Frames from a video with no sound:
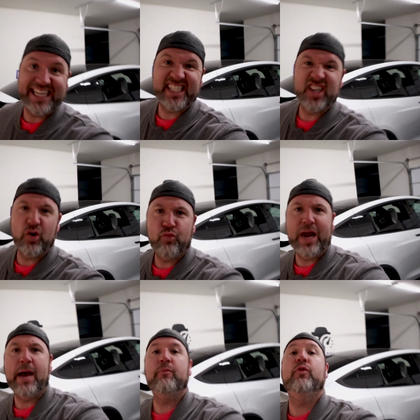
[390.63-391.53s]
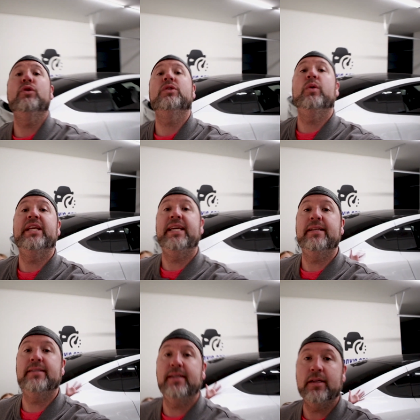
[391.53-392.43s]
It's a wrap for twenty
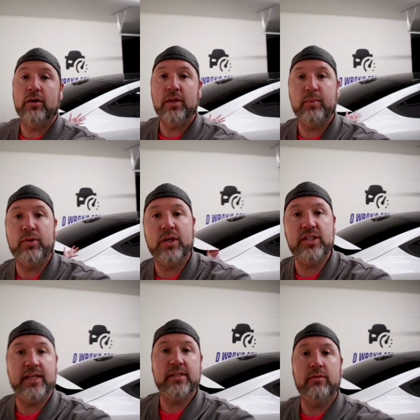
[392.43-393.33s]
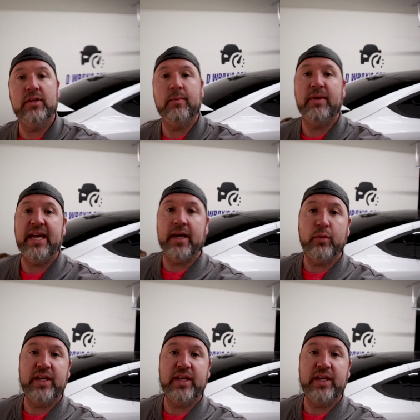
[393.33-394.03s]
eighteen. All the projects are in the bag.